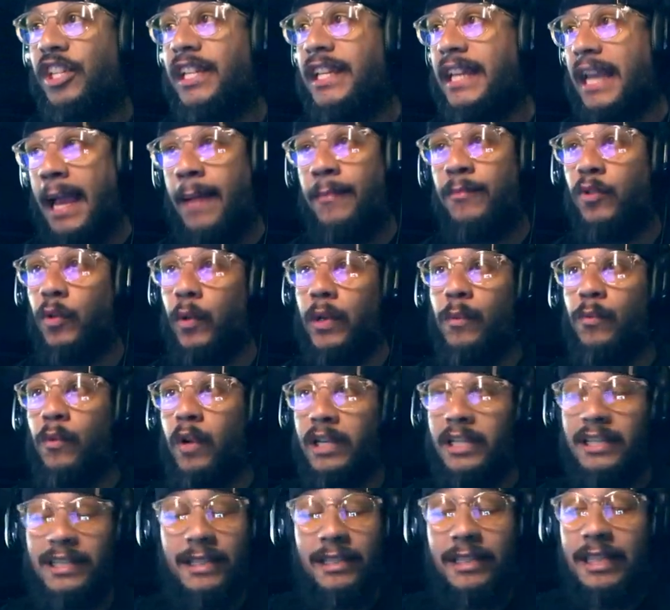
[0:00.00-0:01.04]
G M twenty-one.
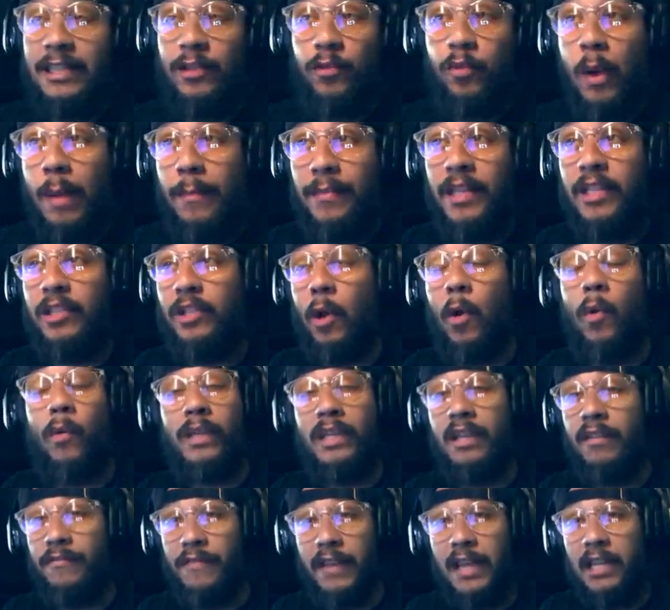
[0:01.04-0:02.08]
This this weapon is
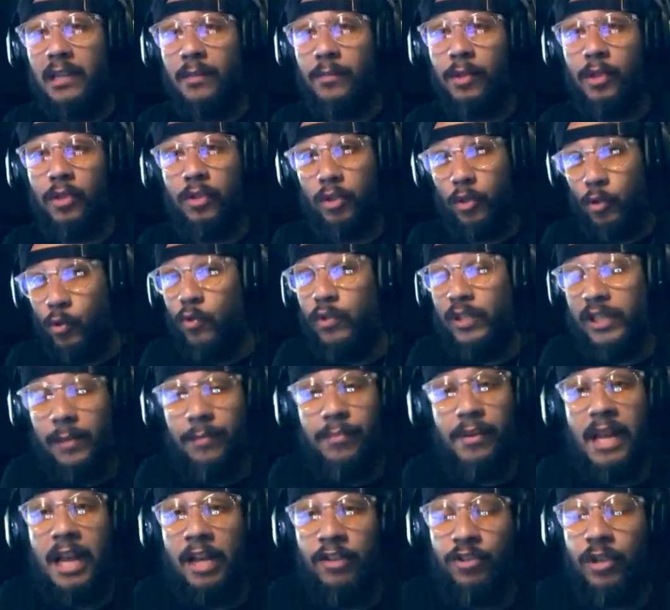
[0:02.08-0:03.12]
only available through
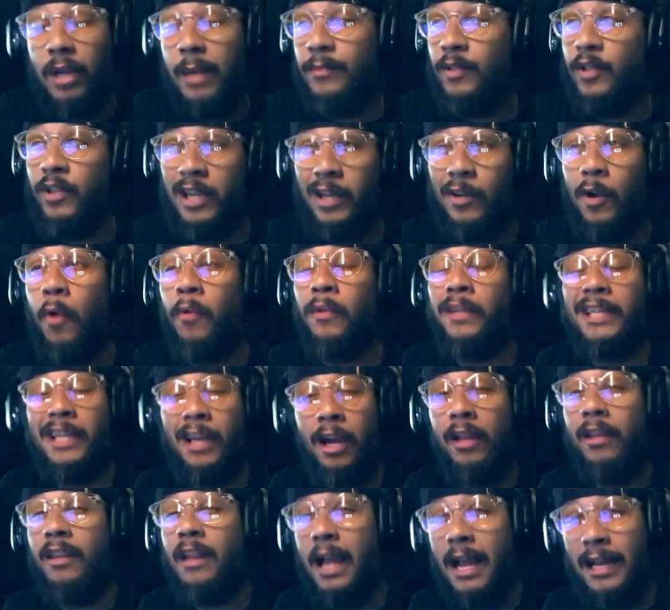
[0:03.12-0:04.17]
supply drops. You can only
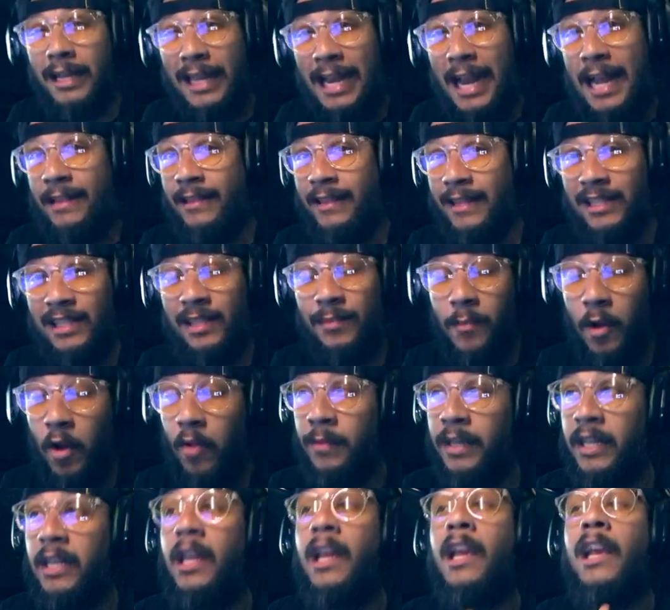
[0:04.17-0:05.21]
unlock it at this
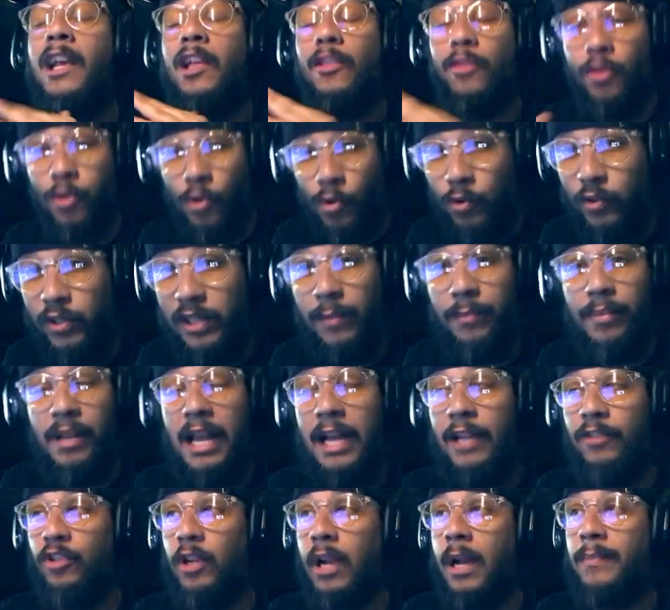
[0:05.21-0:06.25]
moment through
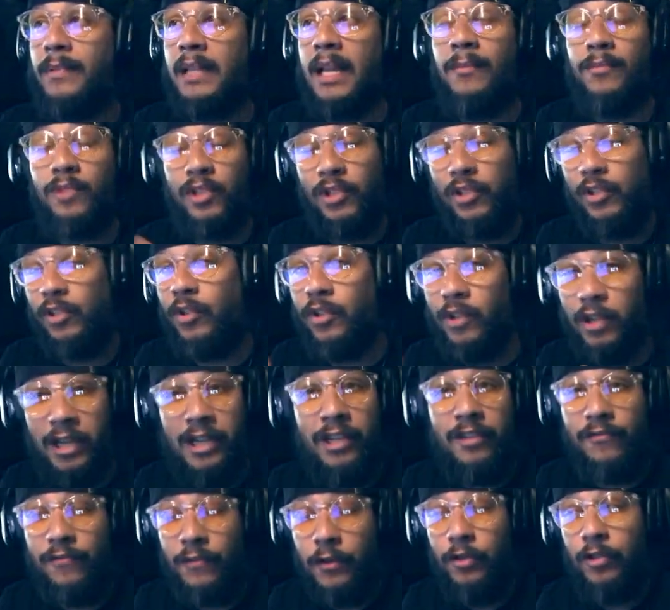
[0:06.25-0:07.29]
supply drops. I'm sure in
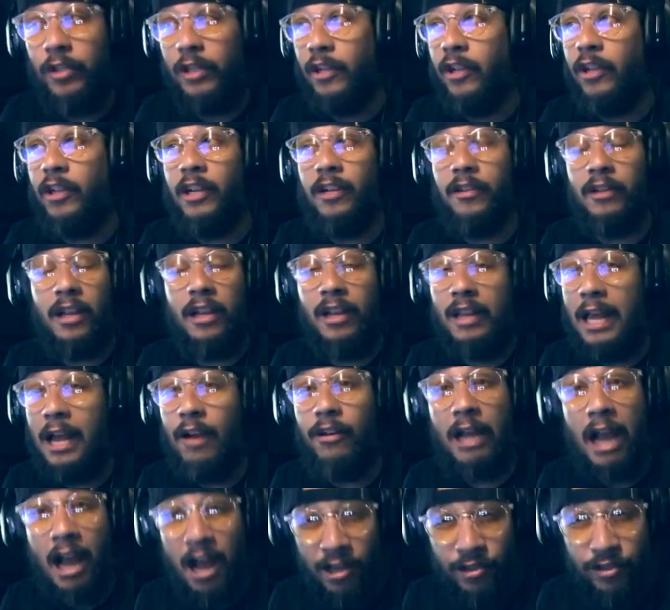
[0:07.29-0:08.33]
the future they're gonna allow
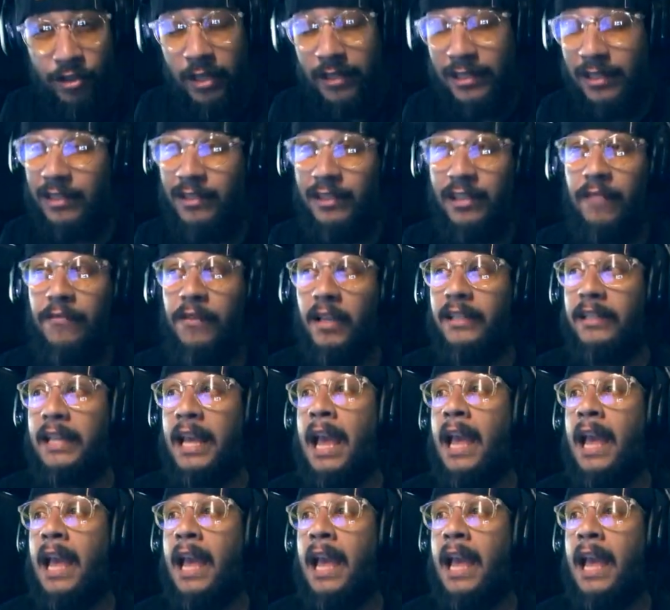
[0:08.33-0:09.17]
contracts and stuff like